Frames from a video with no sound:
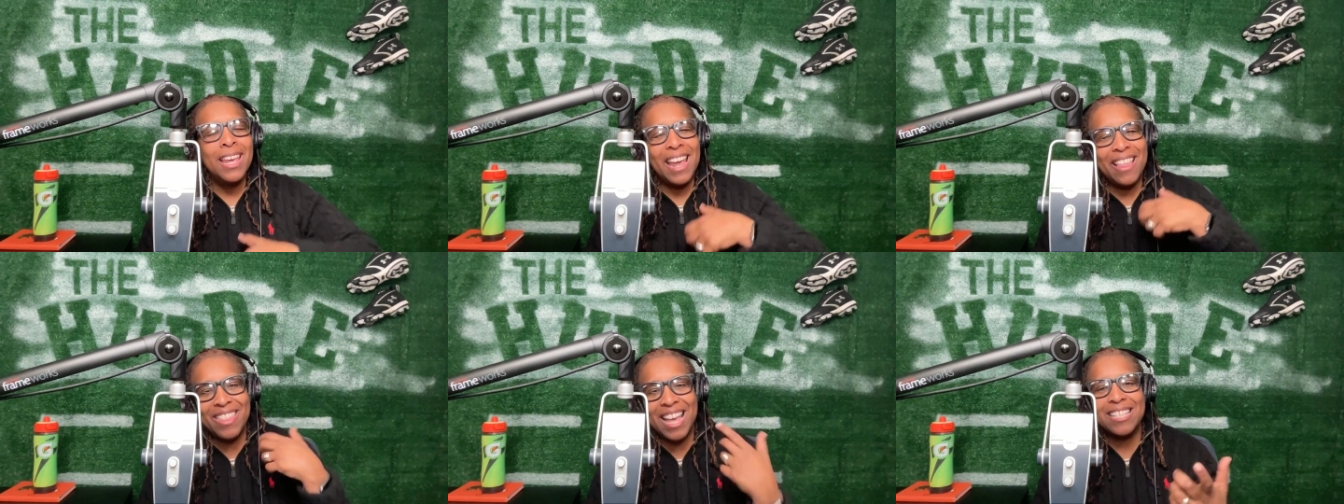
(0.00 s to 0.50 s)

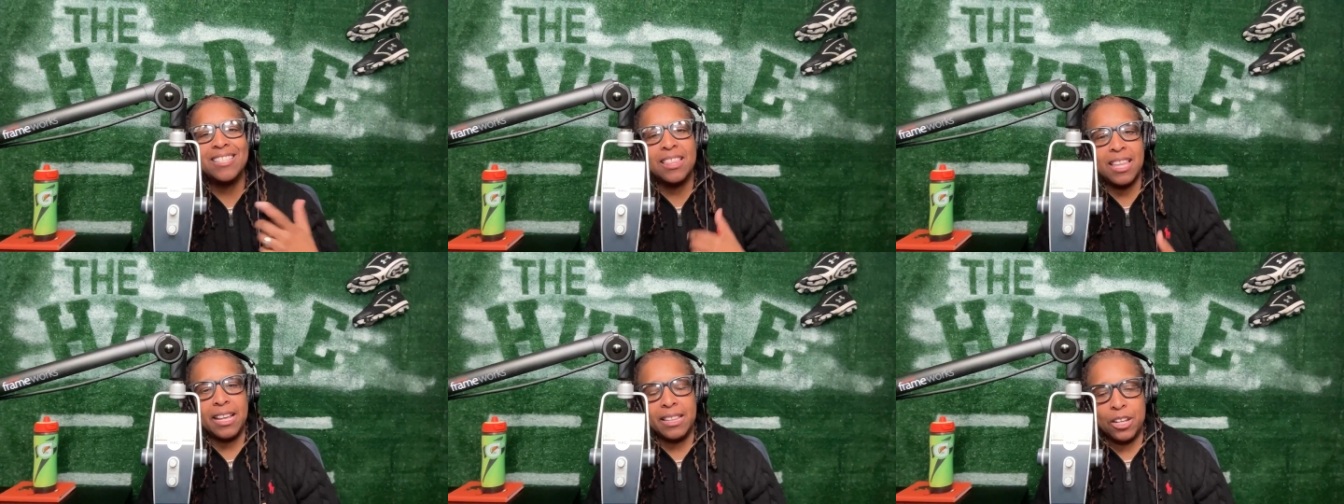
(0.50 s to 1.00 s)
And that's the
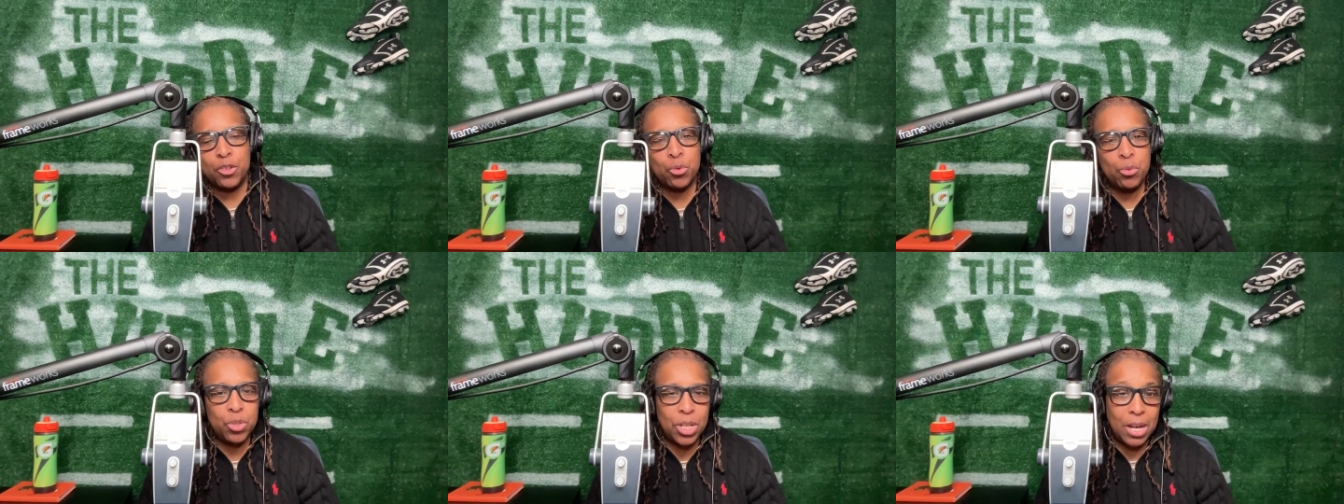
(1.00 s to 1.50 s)
thing that
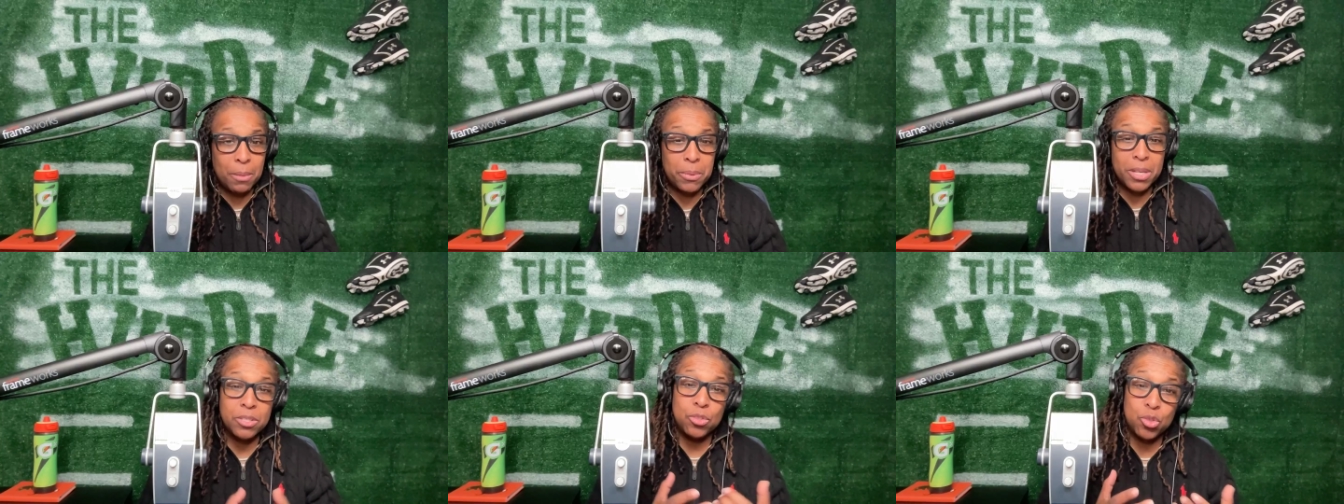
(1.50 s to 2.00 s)
true
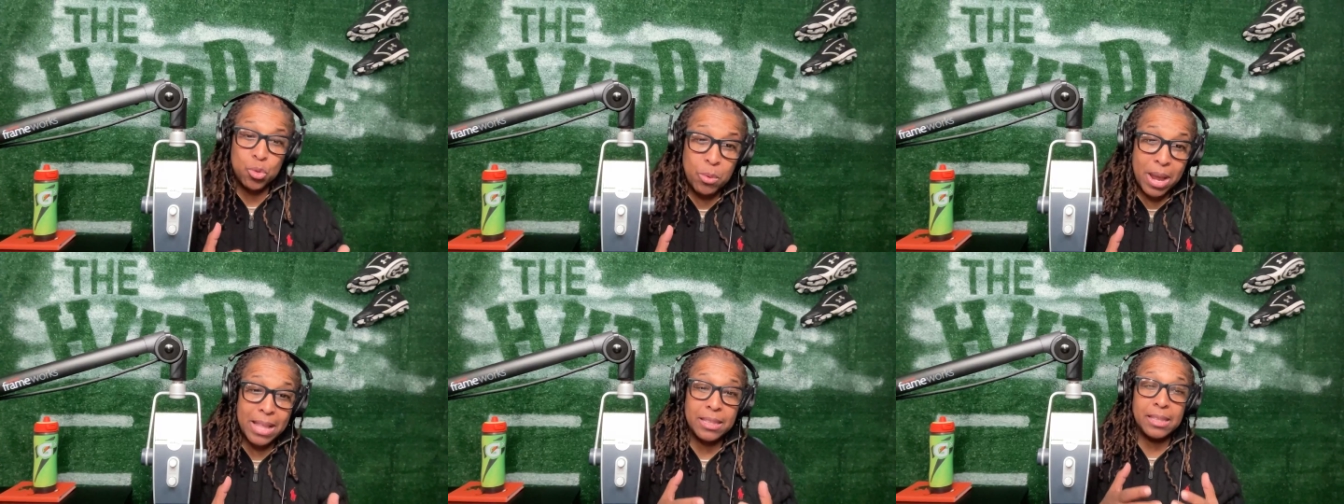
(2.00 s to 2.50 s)
champions and true
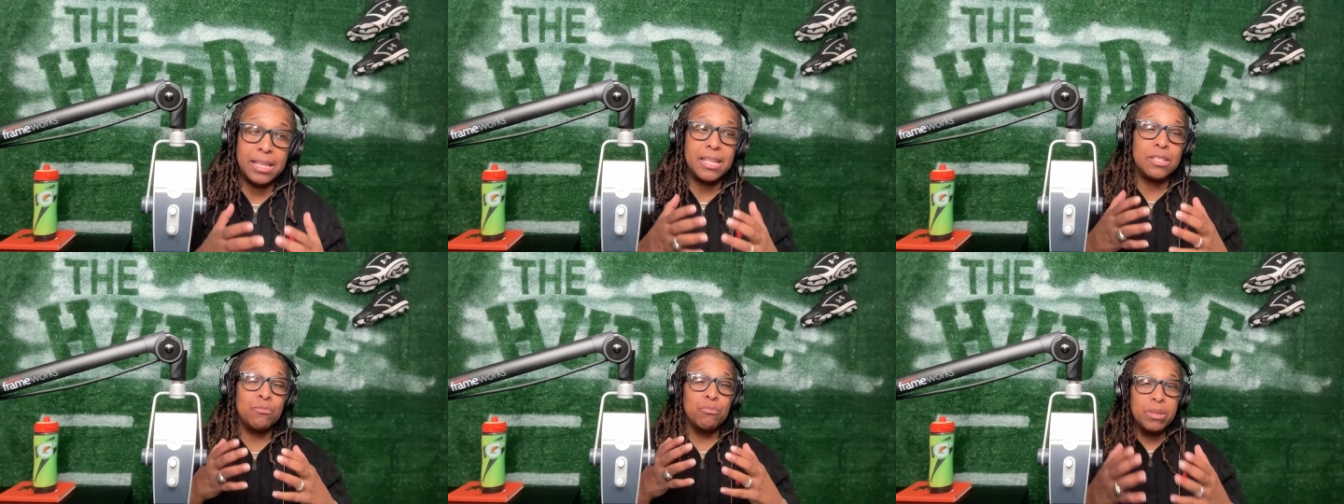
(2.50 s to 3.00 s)

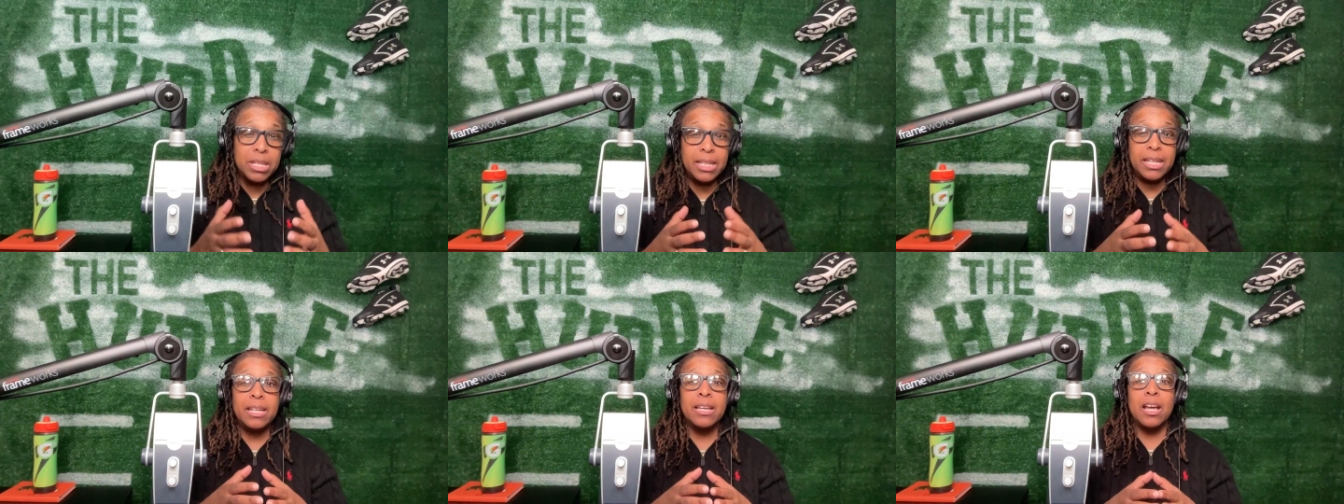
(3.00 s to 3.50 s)
athletes
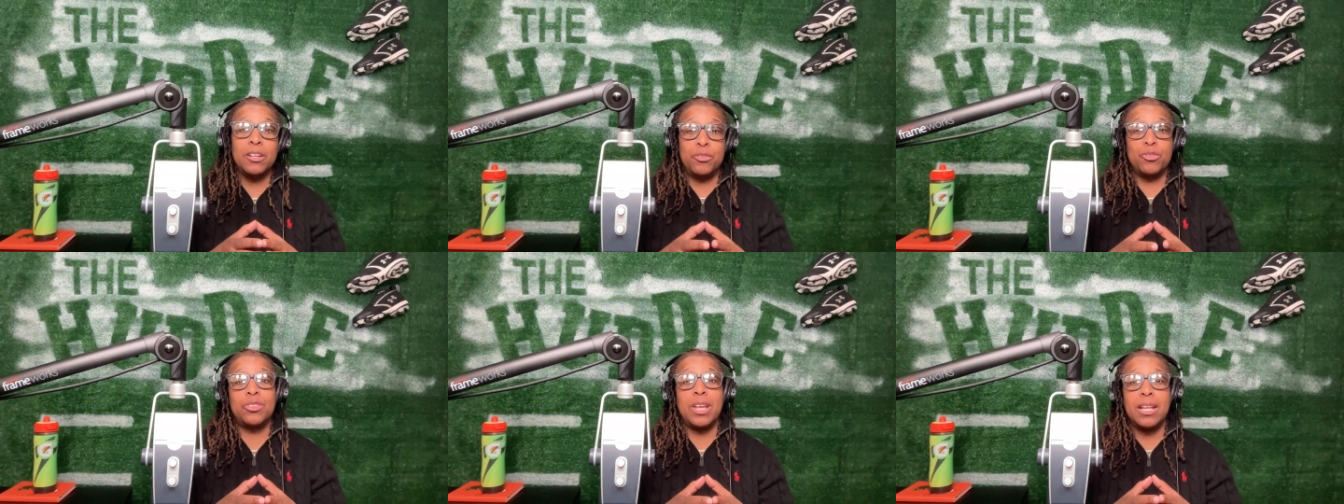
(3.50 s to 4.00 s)
really
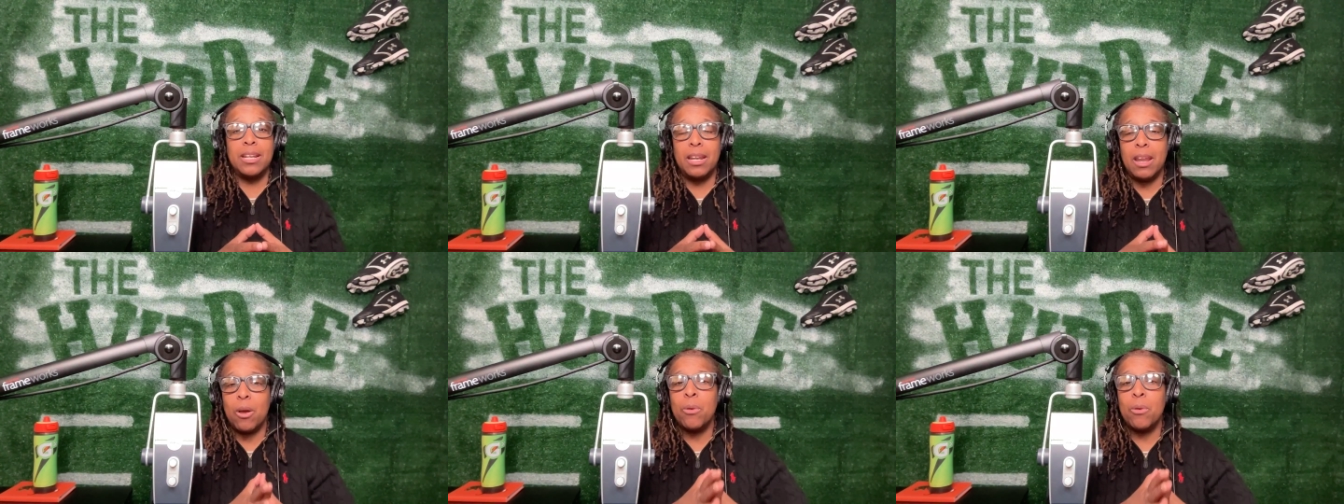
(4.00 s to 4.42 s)
understand and know.